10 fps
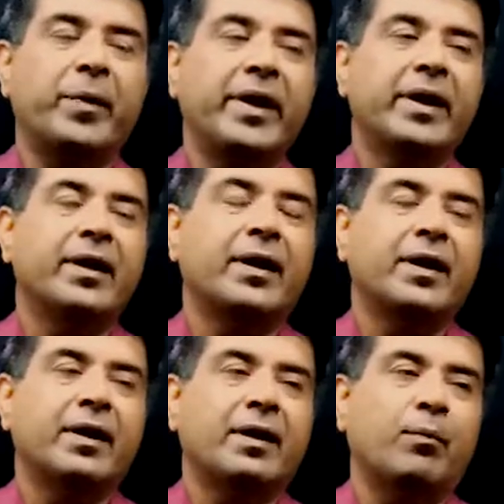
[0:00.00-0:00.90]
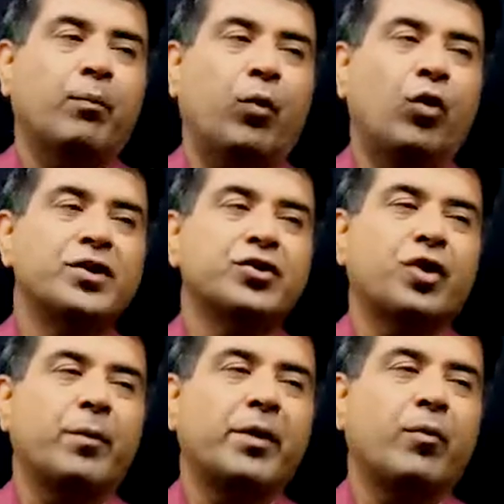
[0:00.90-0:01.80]
be Bohr's
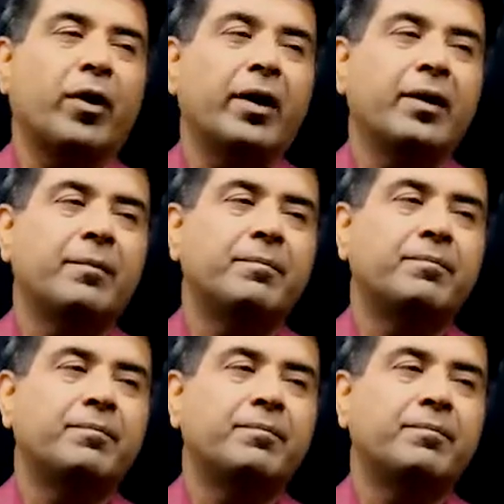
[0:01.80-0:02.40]
atomic model.